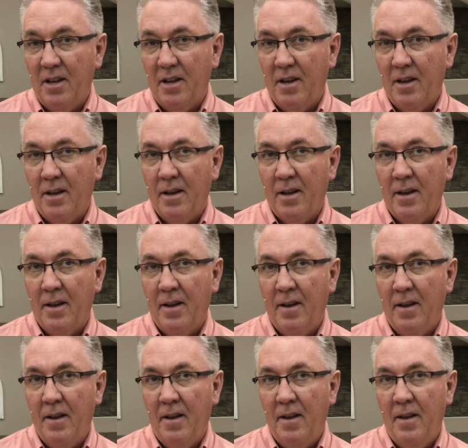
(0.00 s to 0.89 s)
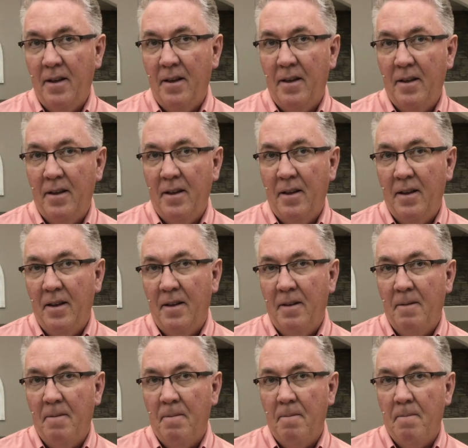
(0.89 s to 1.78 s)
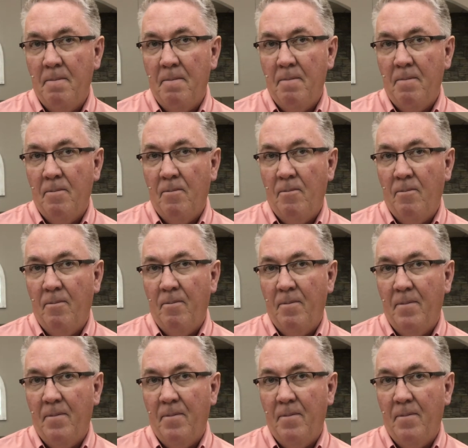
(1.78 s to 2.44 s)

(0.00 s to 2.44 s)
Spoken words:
Nobody speaks.